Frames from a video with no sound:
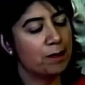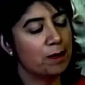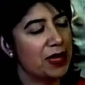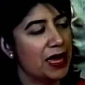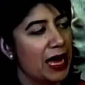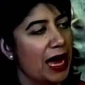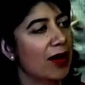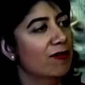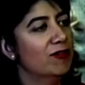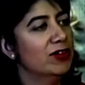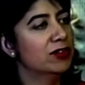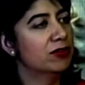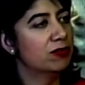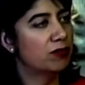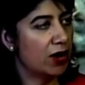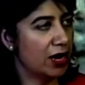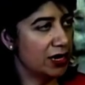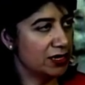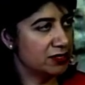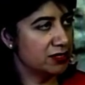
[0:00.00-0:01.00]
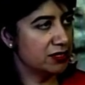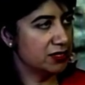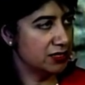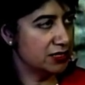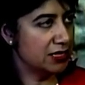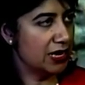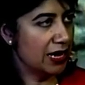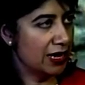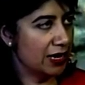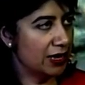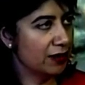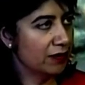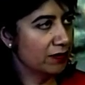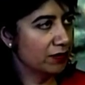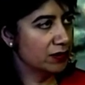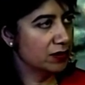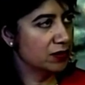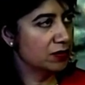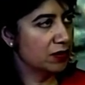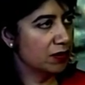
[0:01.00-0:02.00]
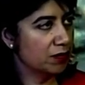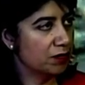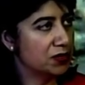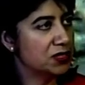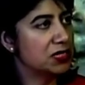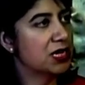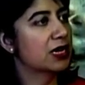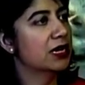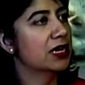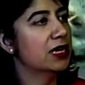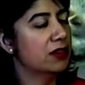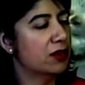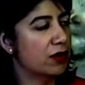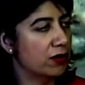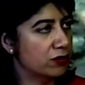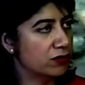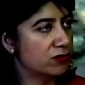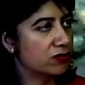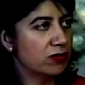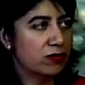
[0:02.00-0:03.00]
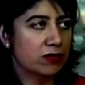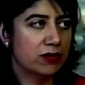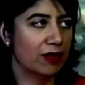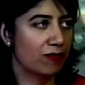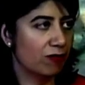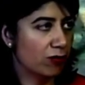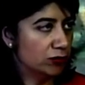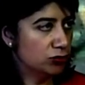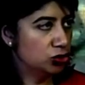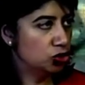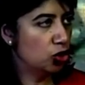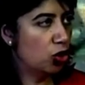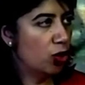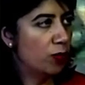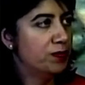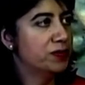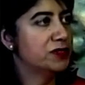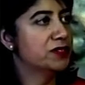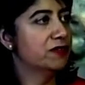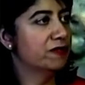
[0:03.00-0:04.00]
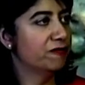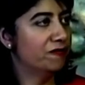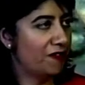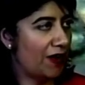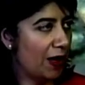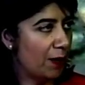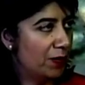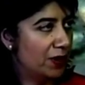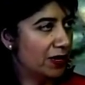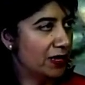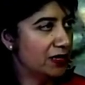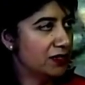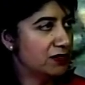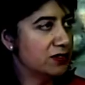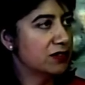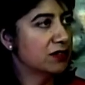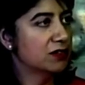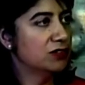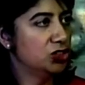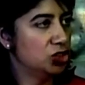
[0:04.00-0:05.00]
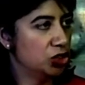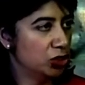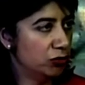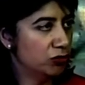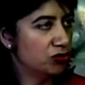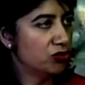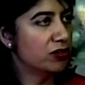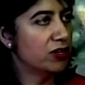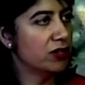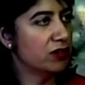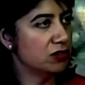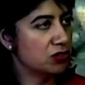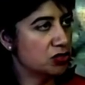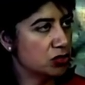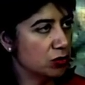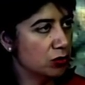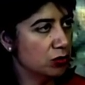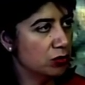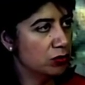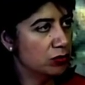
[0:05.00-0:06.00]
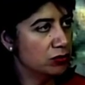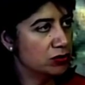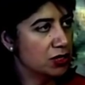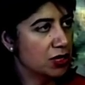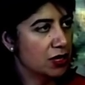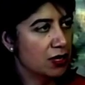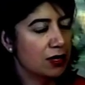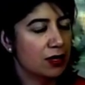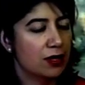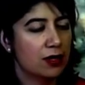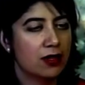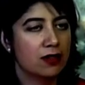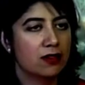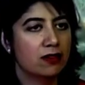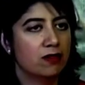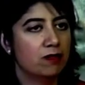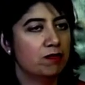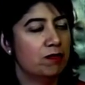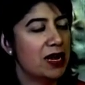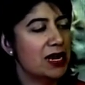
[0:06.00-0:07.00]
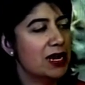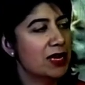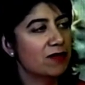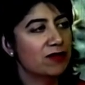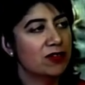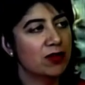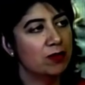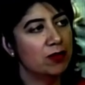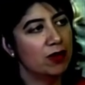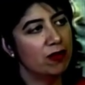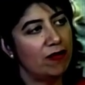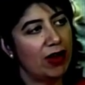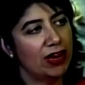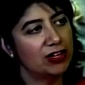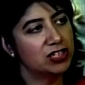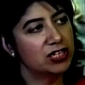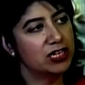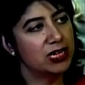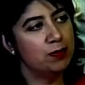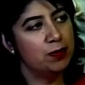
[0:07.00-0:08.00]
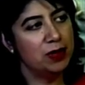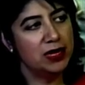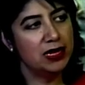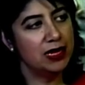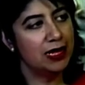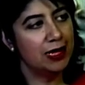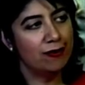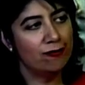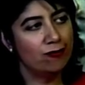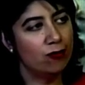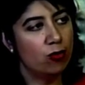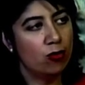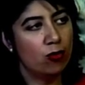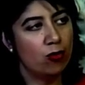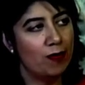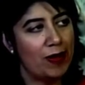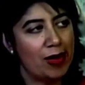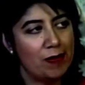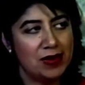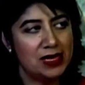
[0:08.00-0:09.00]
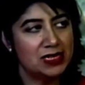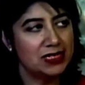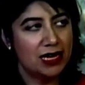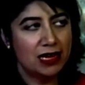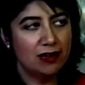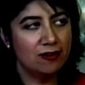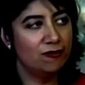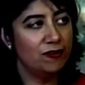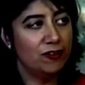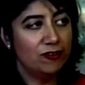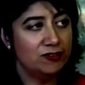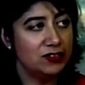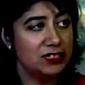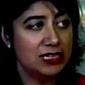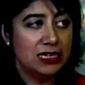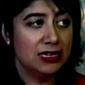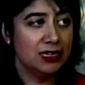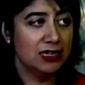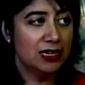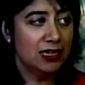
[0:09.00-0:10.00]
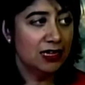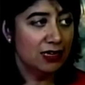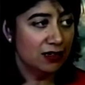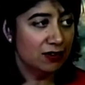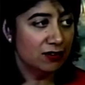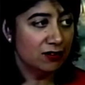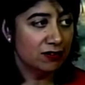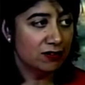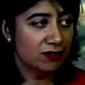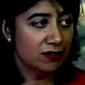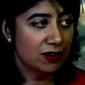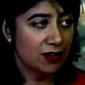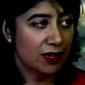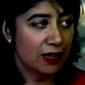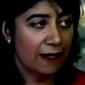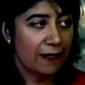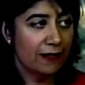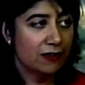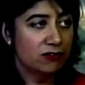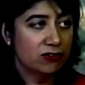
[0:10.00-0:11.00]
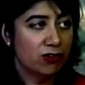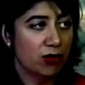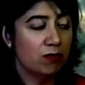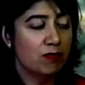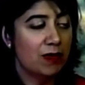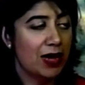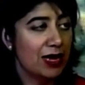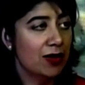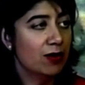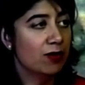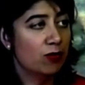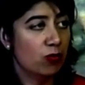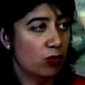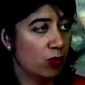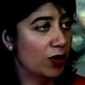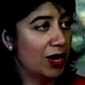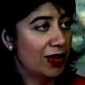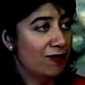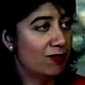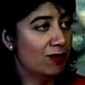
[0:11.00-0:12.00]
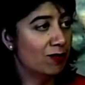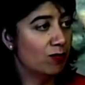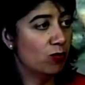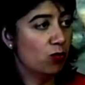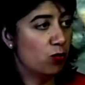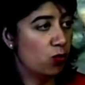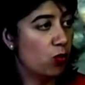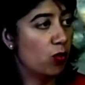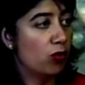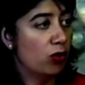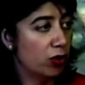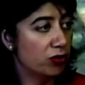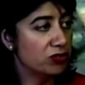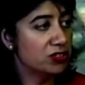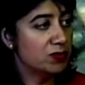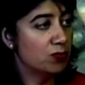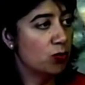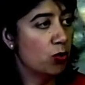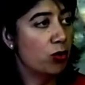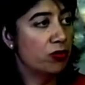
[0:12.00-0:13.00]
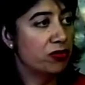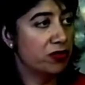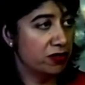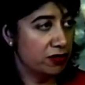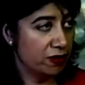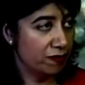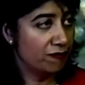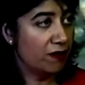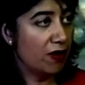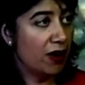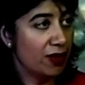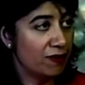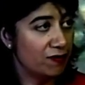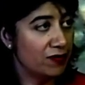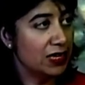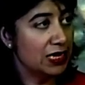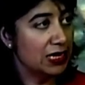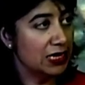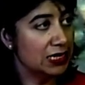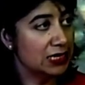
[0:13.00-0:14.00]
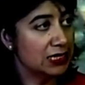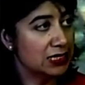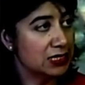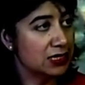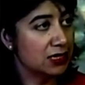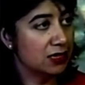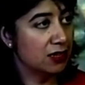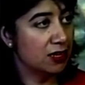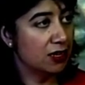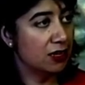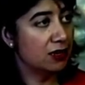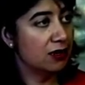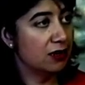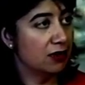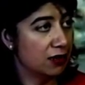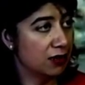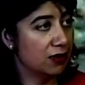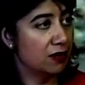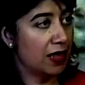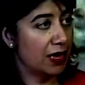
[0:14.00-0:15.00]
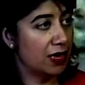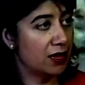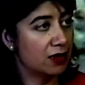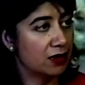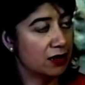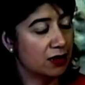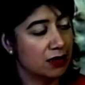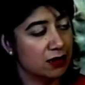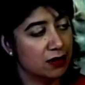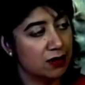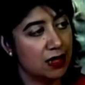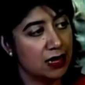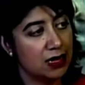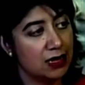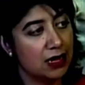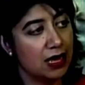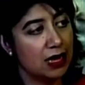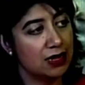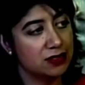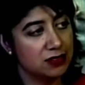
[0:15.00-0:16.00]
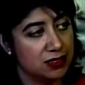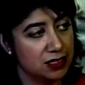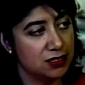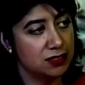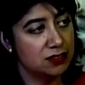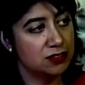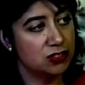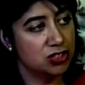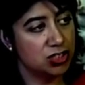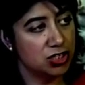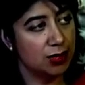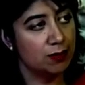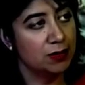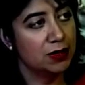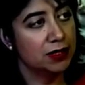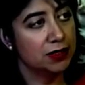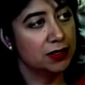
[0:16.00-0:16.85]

be having the rights to stay, particularly those they've got jobs, families, mm. children at the schools. Mm. Many of them have actually been here for maybe 10, 15 years. So may even lots well, more than the five years that they can. Yeah, the most of uh, them